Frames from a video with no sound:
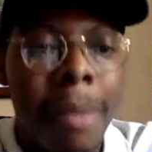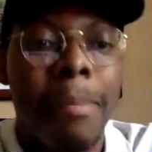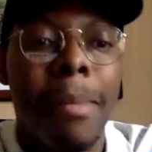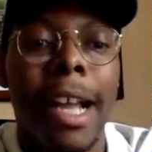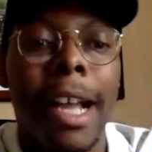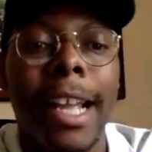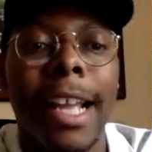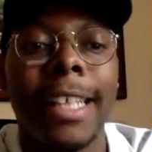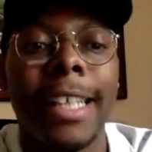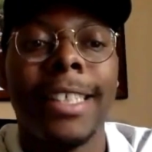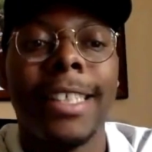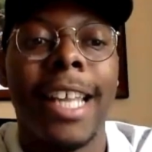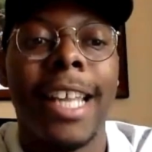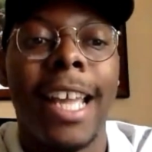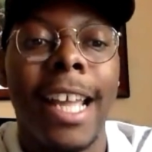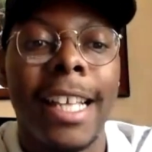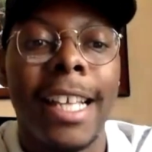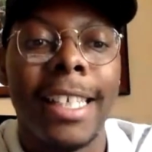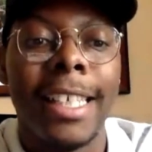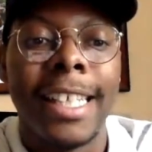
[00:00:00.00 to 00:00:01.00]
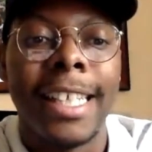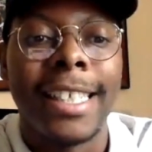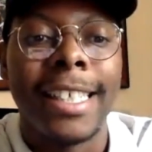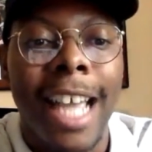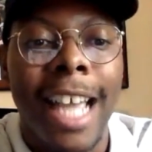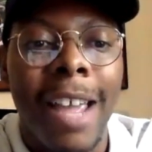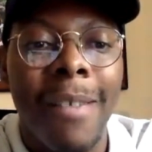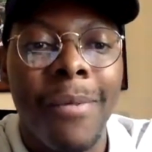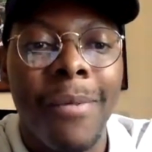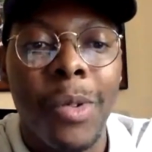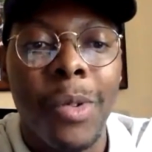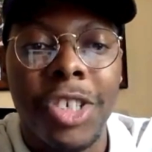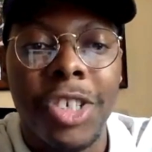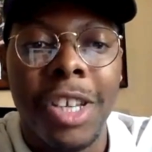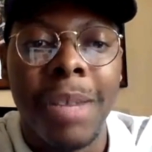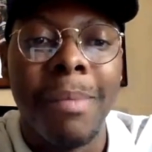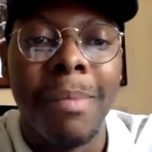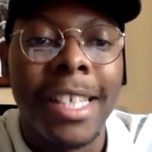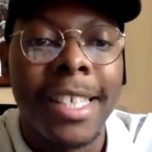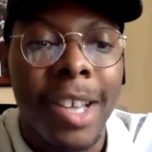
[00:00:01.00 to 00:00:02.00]
My guest today is the insightful
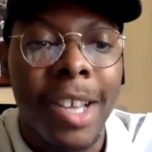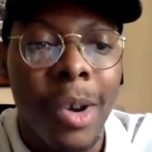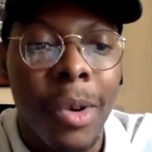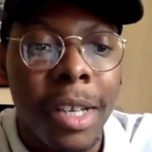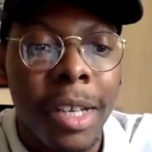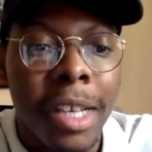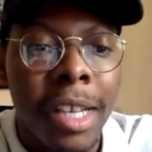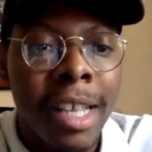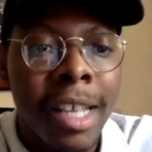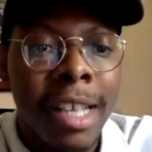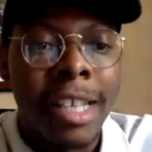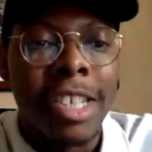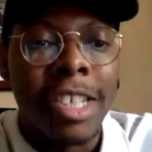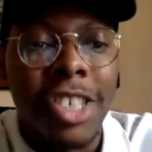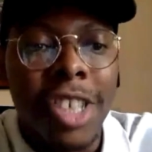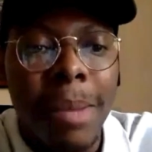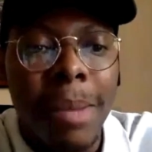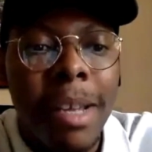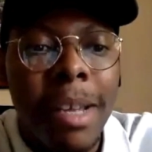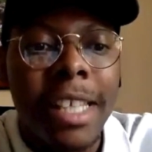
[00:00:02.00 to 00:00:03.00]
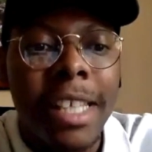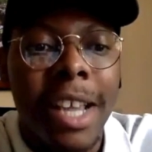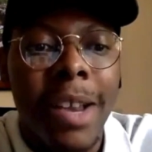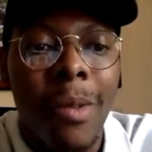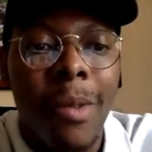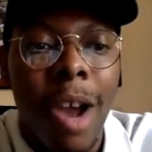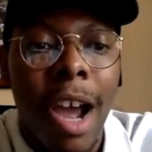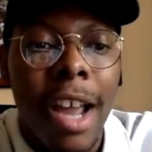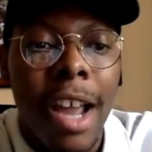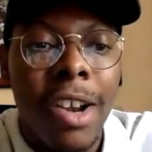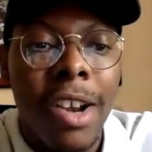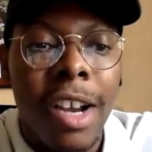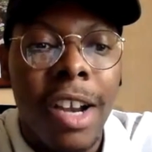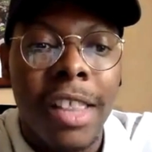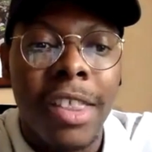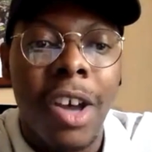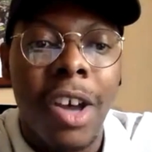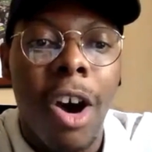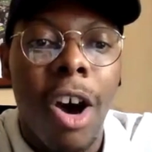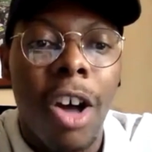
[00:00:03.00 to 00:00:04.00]
Jimmy Soni. Jimmy is a writer
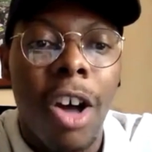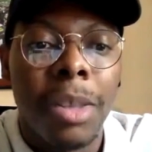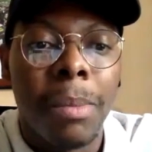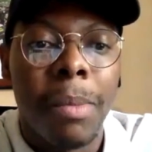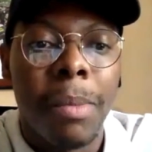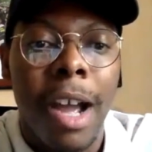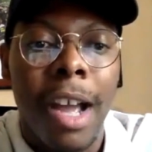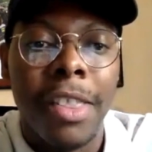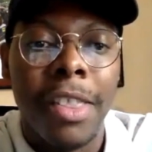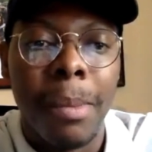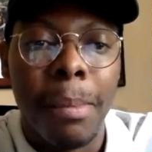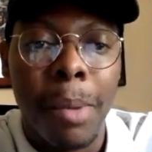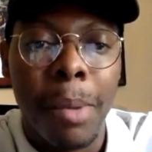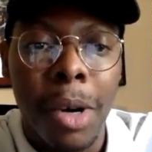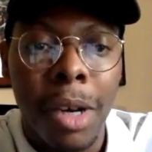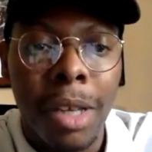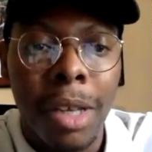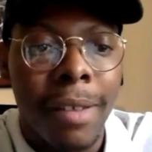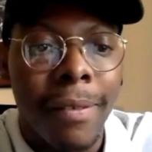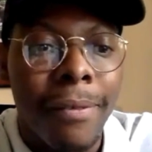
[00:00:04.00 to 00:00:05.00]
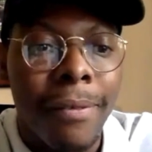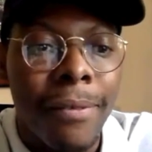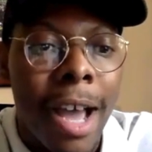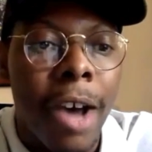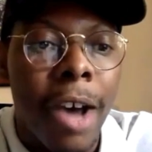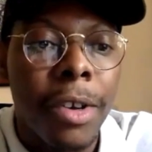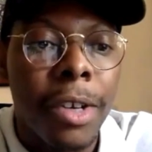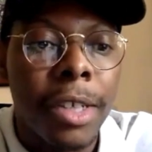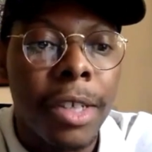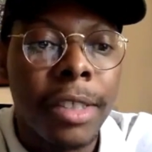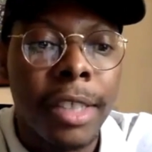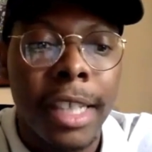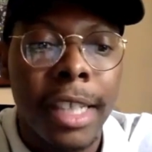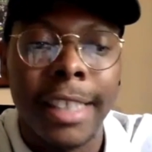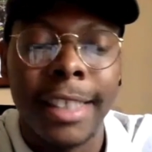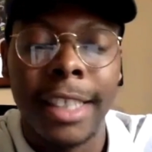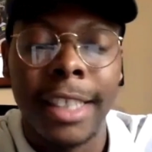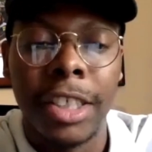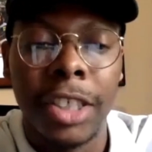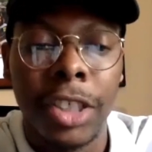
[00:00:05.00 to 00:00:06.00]
and the author behind the book, The Founders.
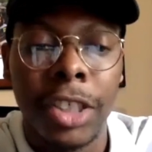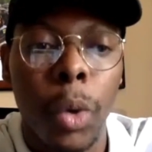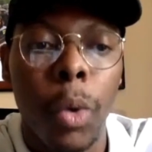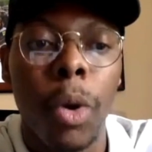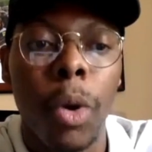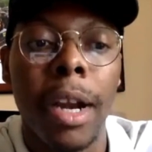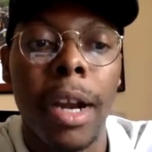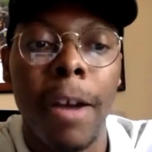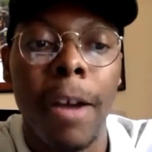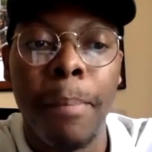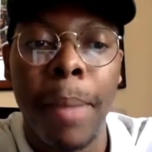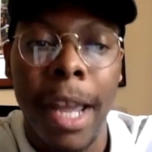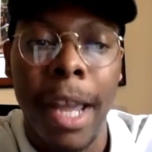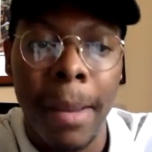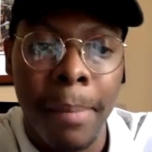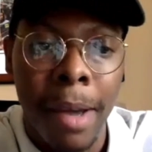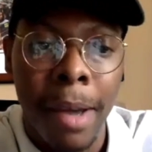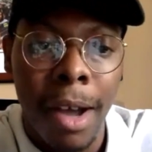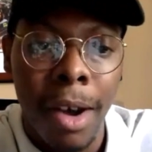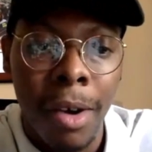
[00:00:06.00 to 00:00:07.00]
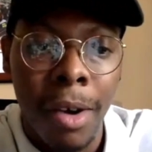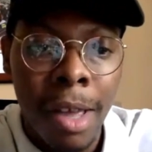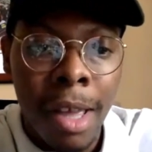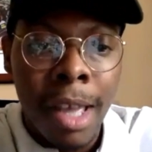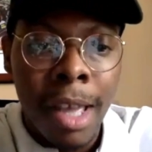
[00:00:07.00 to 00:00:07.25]
It's the story of PayPal.